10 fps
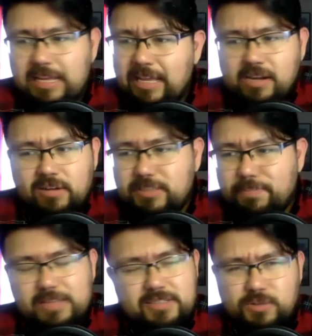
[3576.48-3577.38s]
all
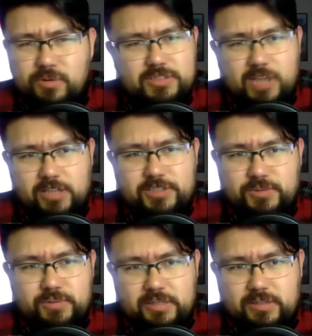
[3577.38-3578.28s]
depends on who you talk
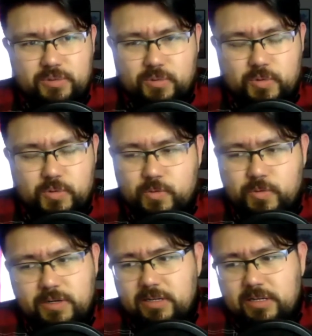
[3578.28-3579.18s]
to and who
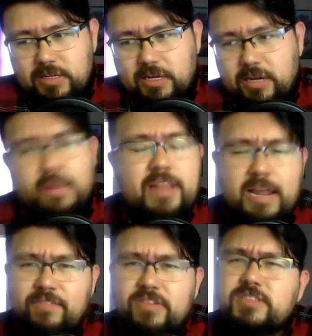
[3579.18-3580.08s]
uh, and
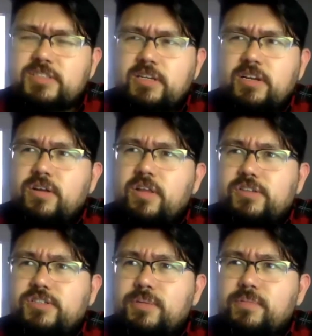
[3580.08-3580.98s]
i've even seen another
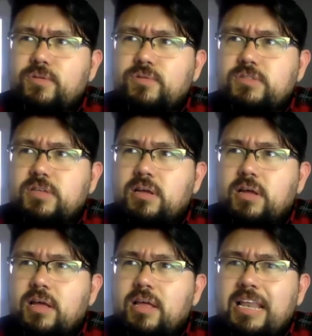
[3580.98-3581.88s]
term used
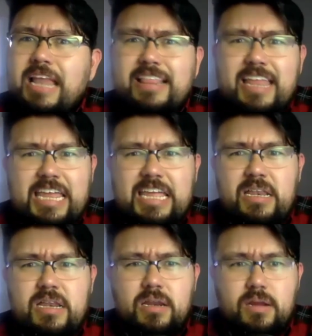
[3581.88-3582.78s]
uh, Latine
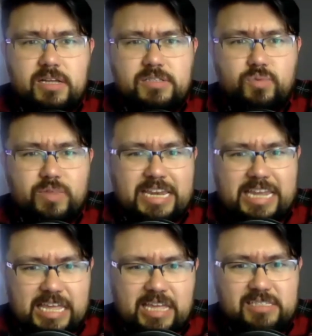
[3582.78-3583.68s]
it's with an
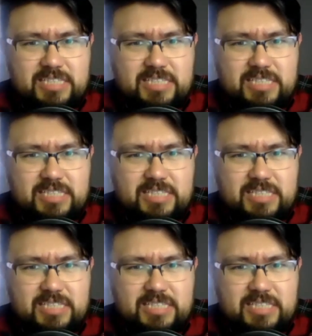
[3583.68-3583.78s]
mm-hmm. E instead